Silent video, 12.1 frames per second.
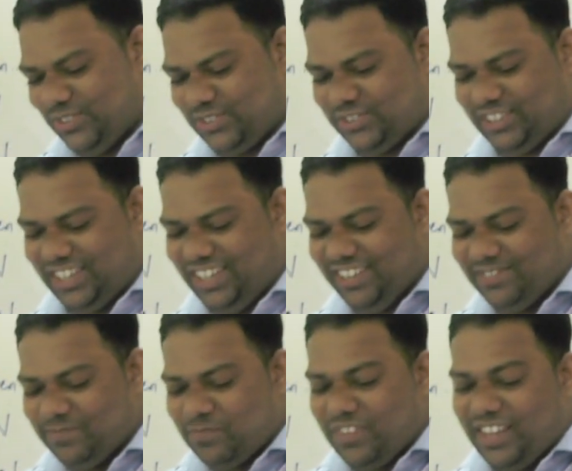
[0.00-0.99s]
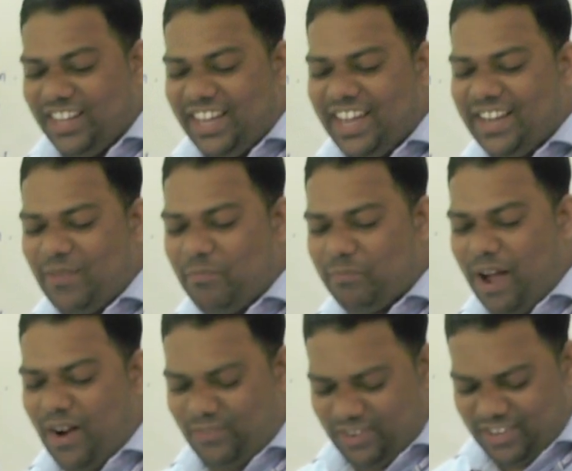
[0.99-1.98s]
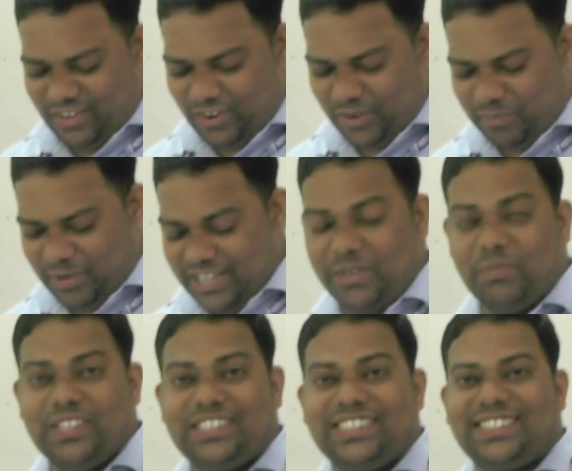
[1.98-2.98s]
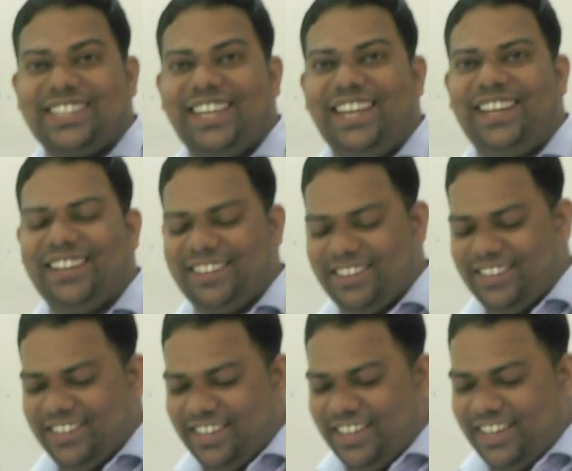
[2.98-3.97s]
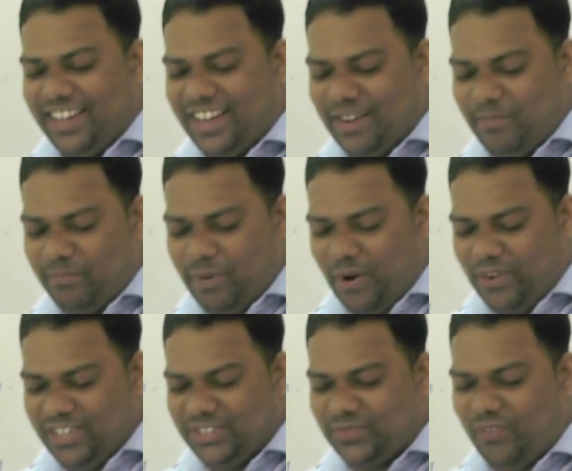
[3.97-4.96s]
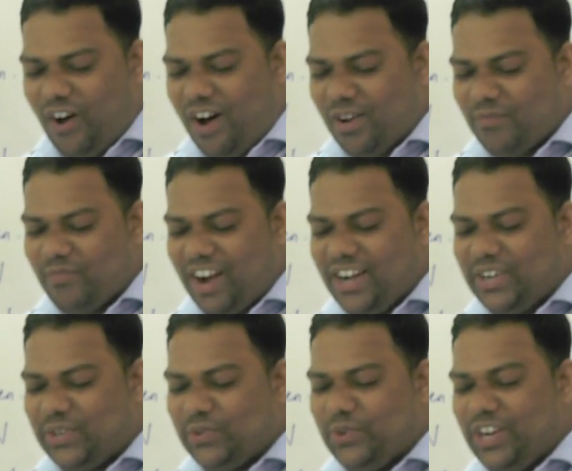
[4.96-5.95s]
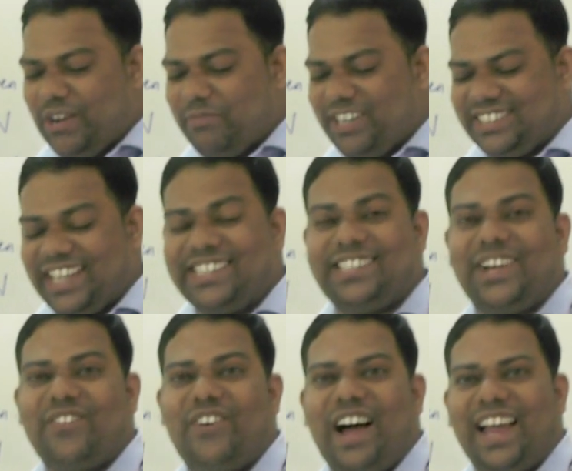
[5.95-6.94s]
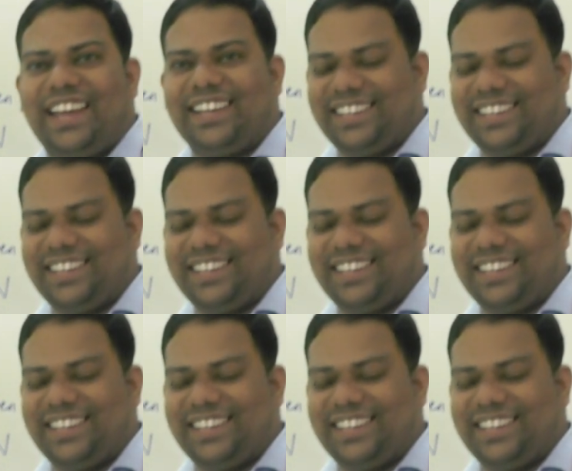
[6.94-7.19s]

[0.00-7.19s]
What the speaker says: So see, a compound on page number 16, a compound is formed by two elements X and Y.